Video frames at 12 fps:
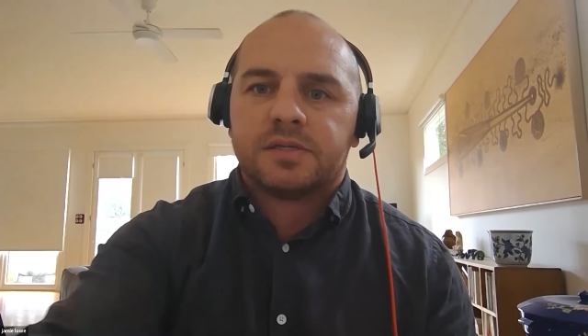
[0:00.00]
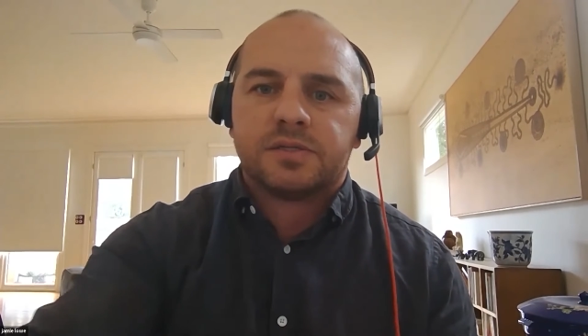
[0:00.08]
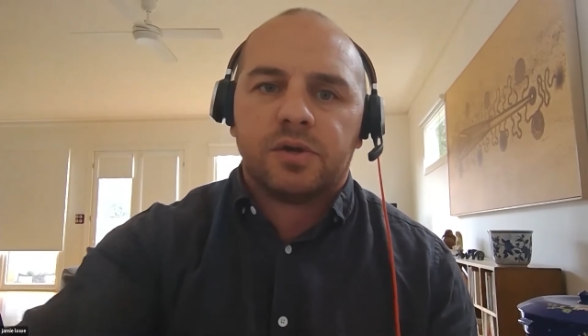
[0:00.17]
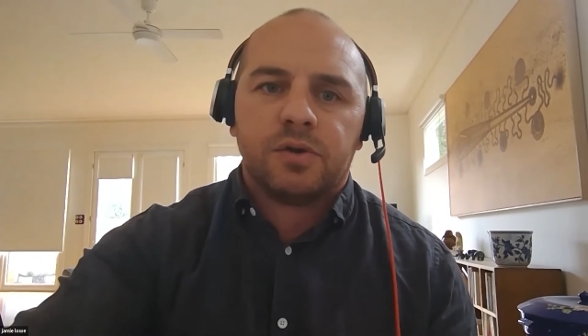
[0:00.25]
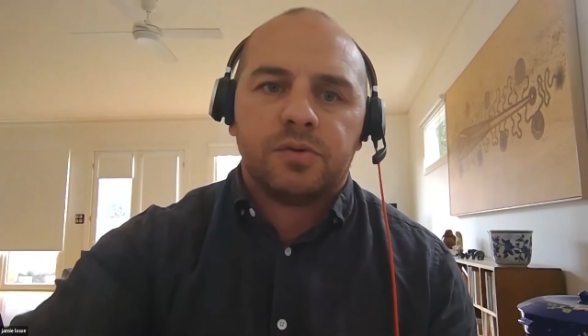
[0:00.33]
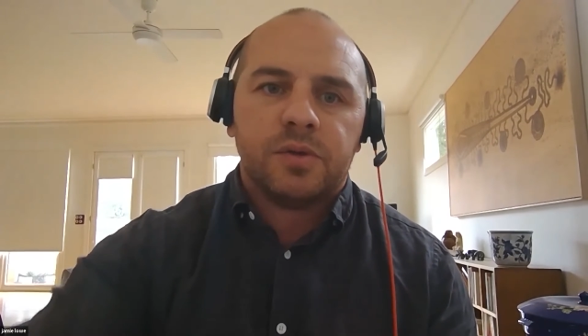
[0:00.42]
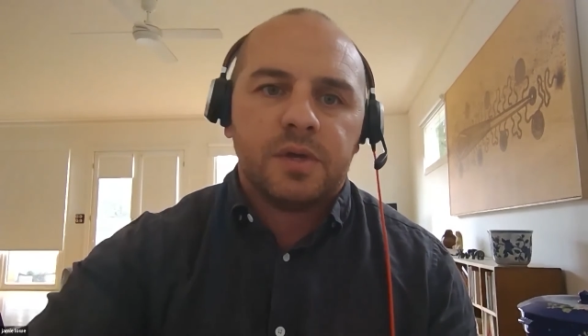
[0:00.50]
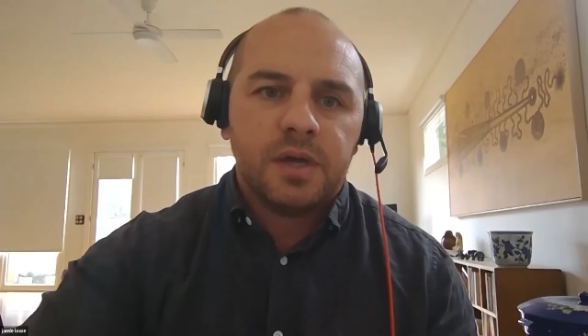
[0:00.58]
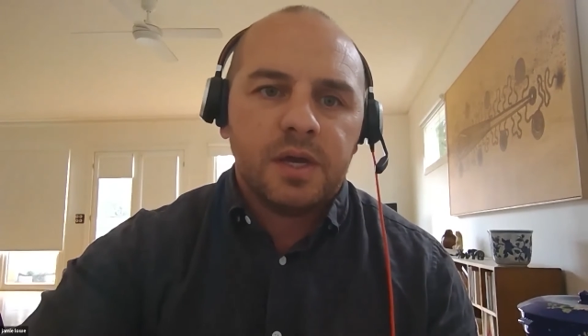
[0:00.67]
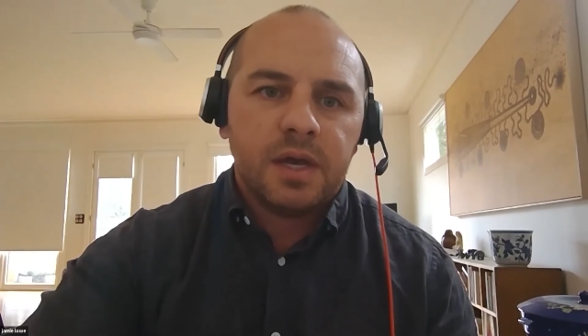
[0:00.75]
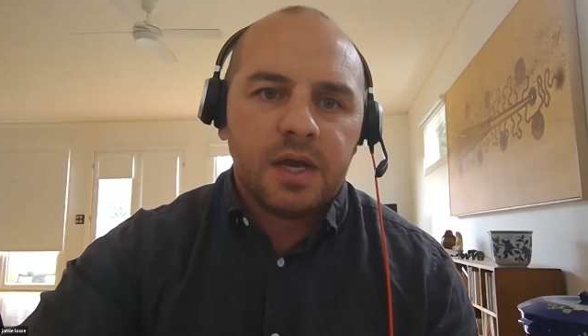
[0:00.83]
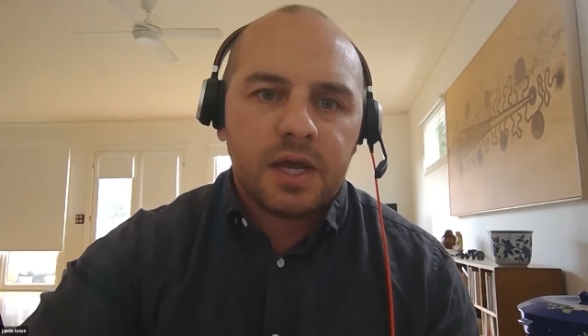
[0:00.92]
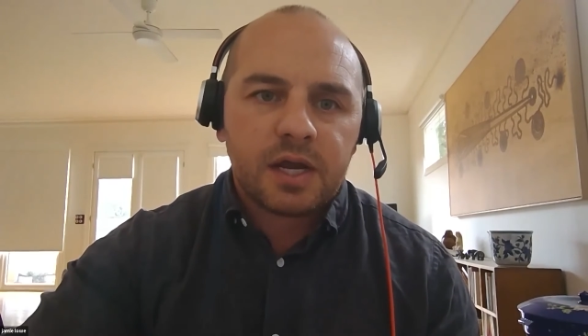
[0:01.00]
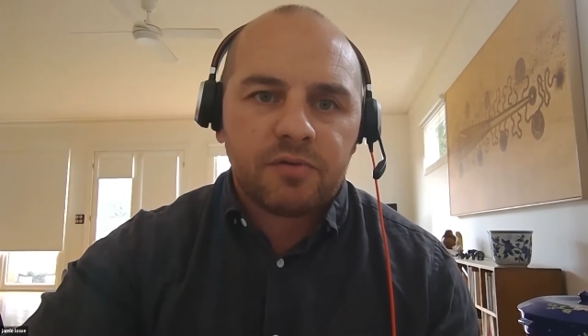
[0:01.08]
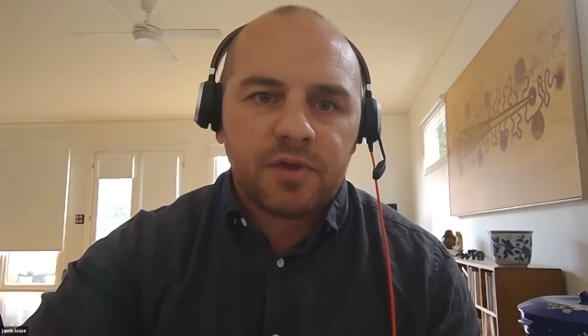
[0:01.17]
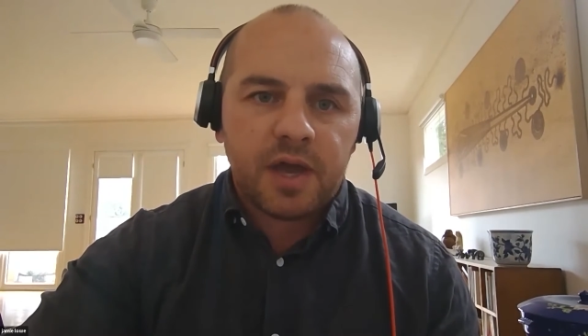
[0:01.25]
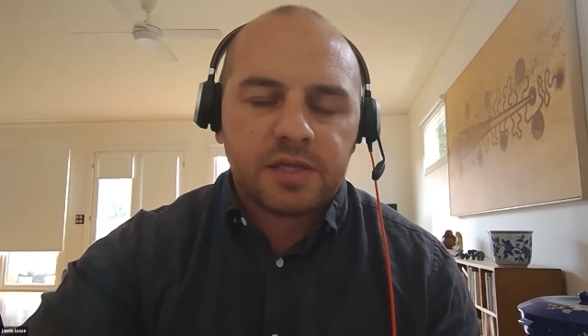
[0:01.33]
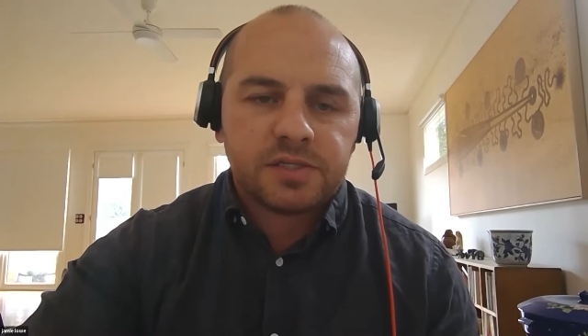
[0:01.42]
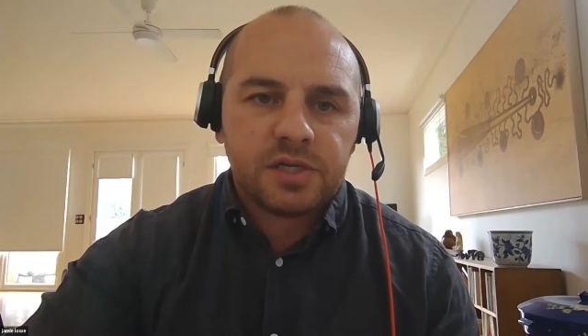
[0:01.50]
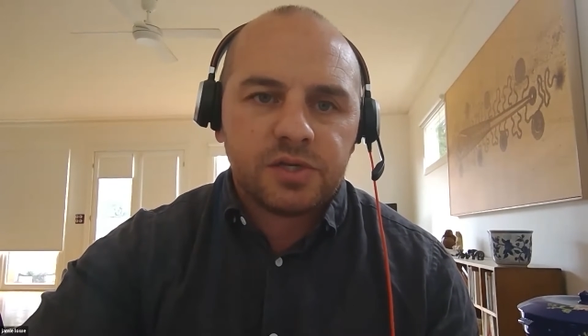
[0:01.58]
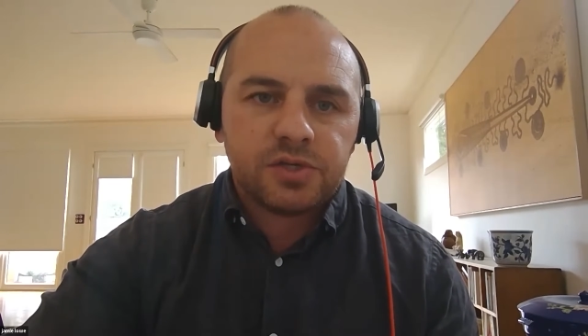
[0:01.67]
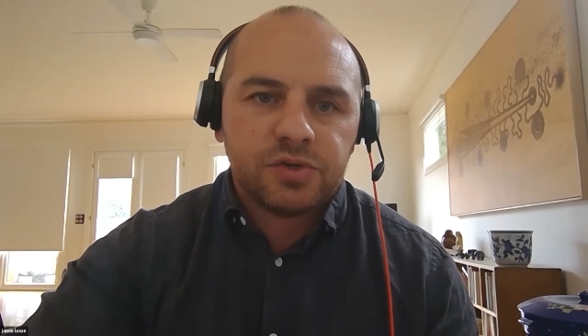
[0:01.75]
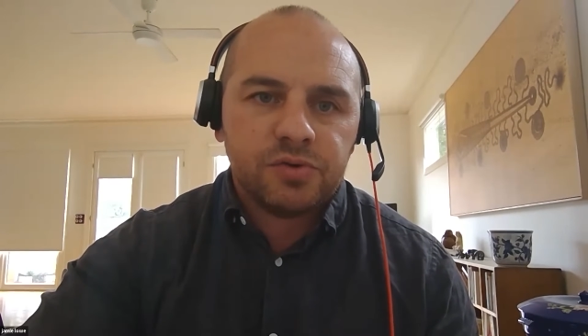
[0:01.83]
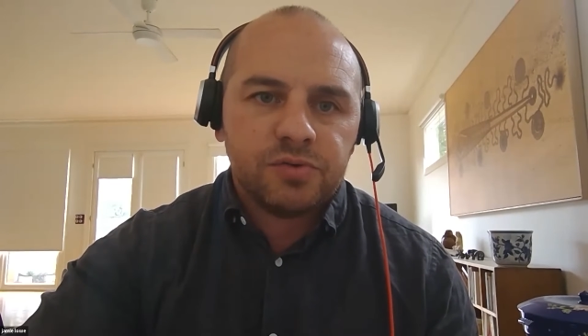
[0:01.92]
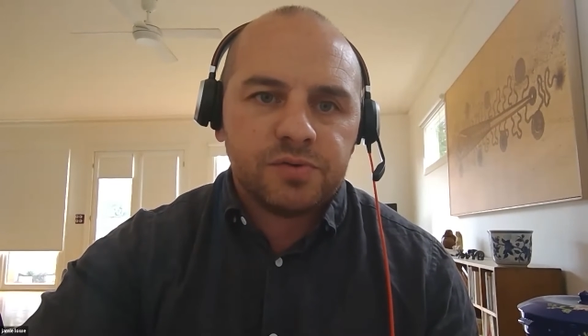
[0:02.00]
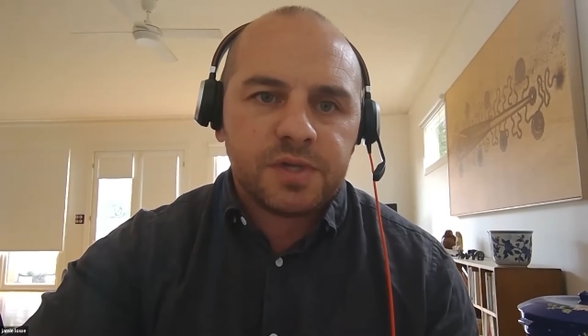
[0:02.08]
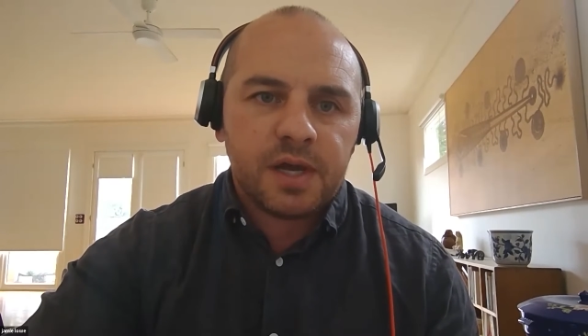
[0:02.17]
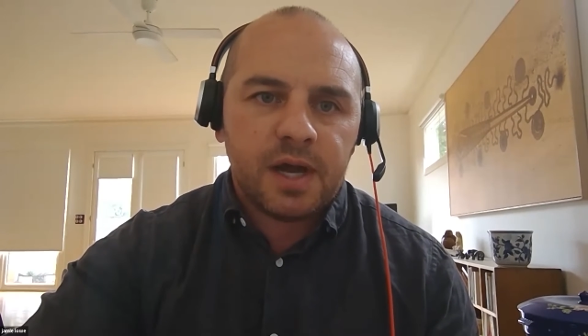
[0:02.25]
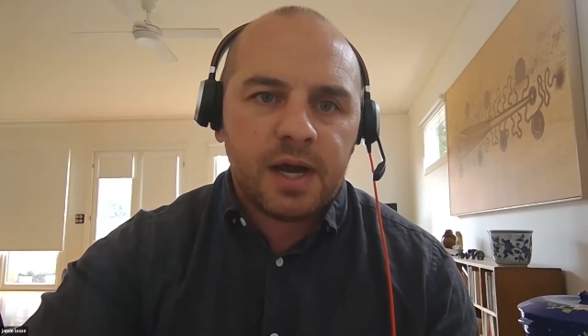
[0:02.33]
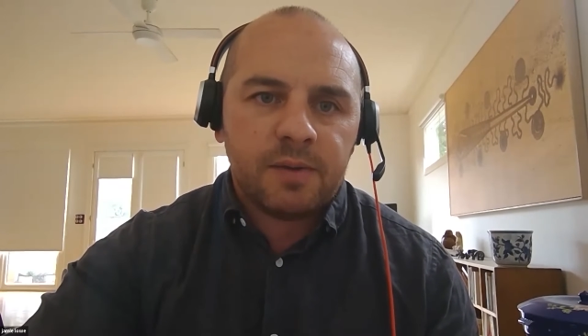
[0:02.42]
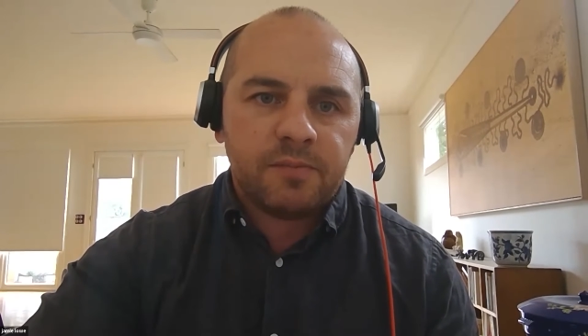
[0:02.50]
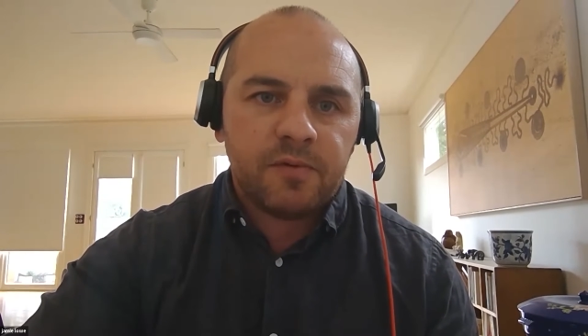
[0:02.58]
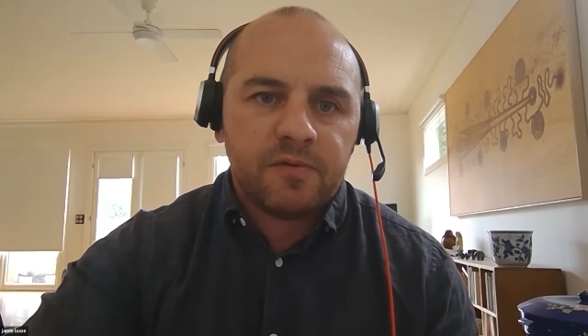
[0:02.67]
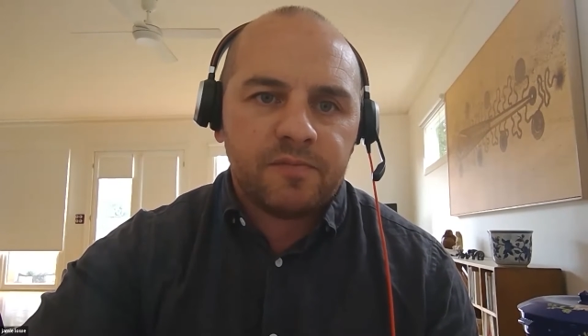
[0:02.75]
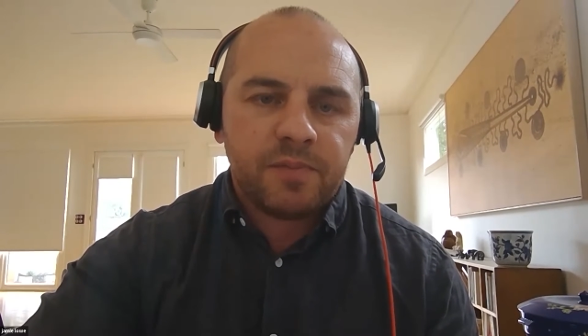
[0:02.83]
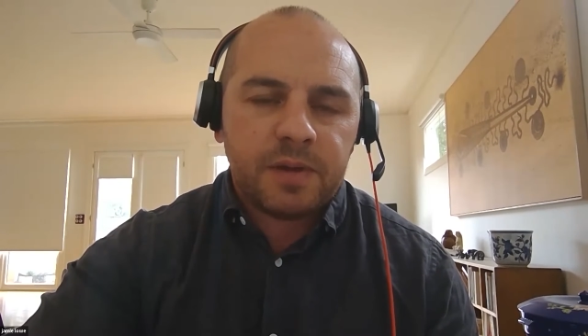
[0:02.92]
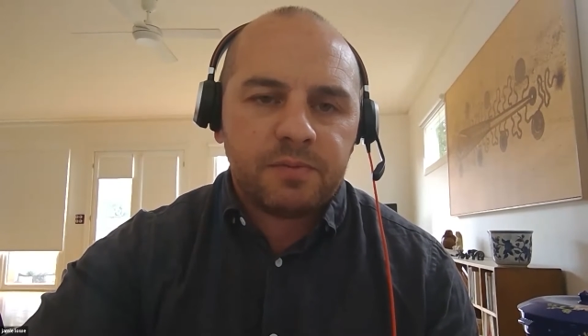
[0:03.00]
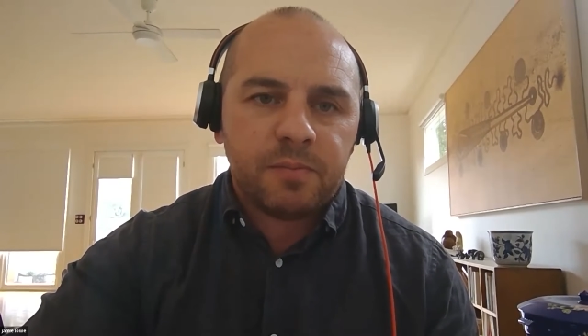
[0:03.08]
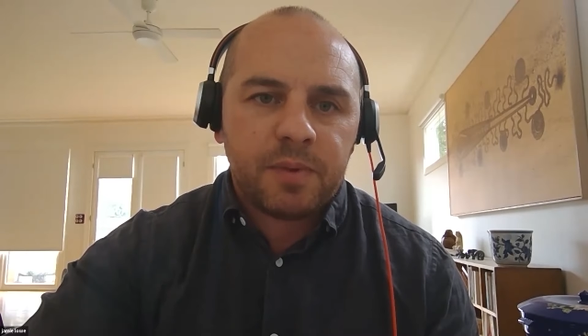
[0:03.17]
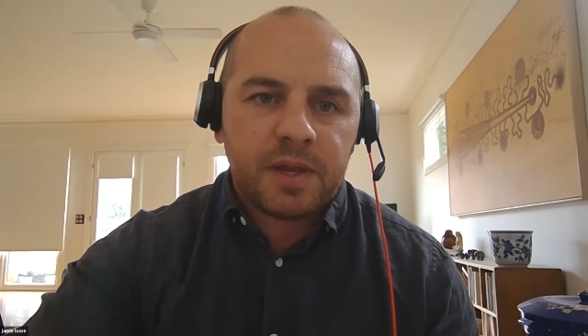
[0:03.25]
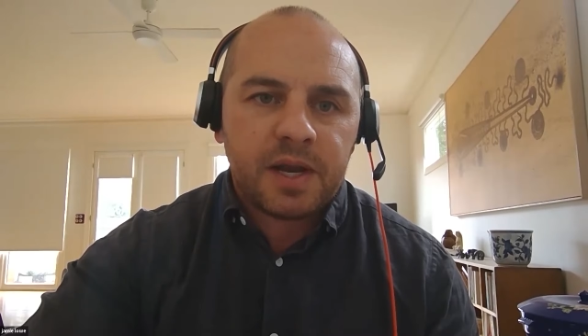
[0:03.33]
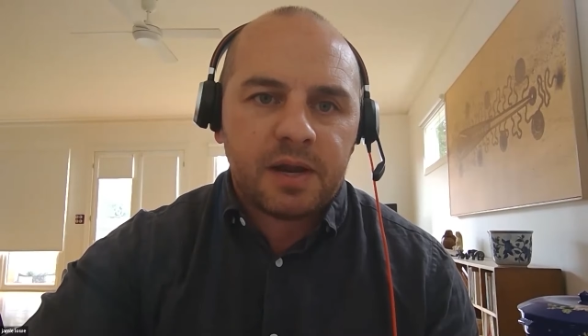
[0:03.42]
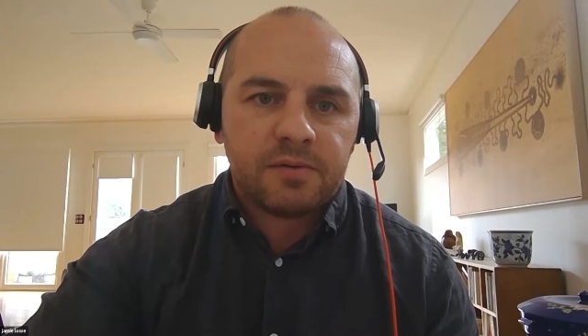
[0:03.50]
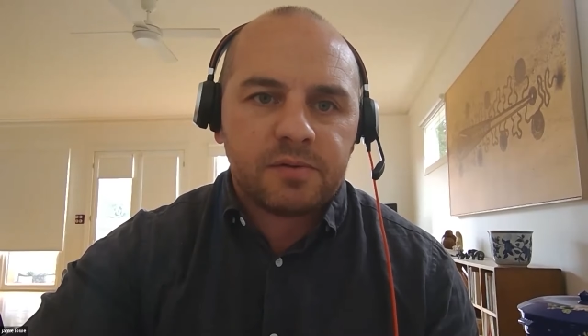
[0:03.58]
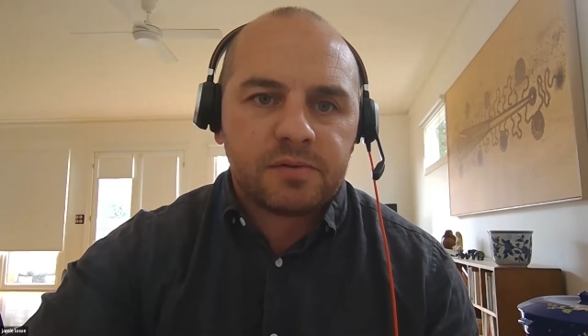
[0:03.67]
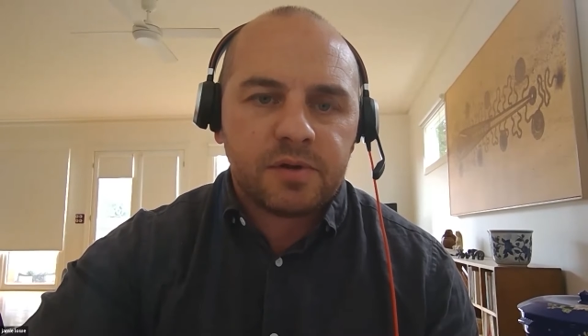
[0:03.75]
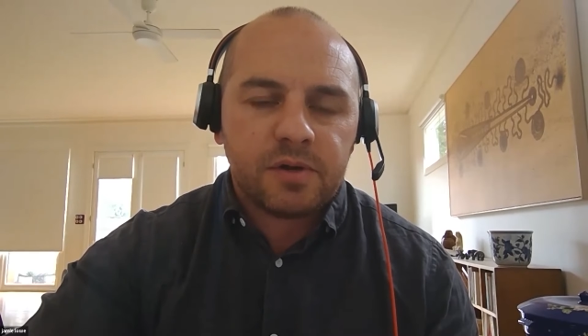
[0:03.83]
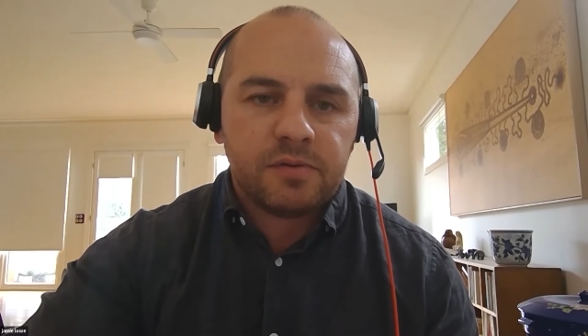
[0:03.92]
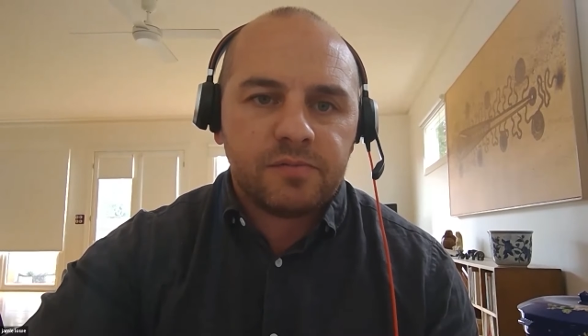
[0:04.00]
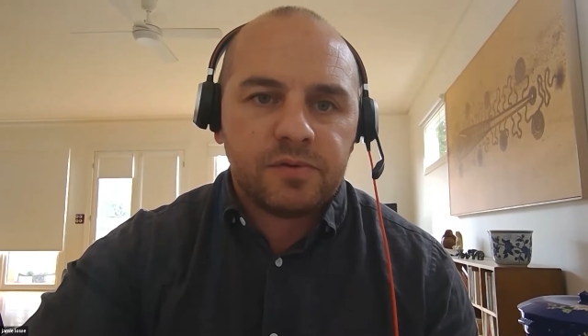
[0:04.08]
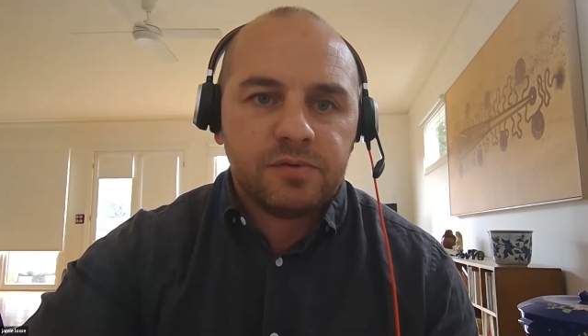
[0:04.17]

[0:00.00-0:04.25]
So it creates issues of people being able to kind of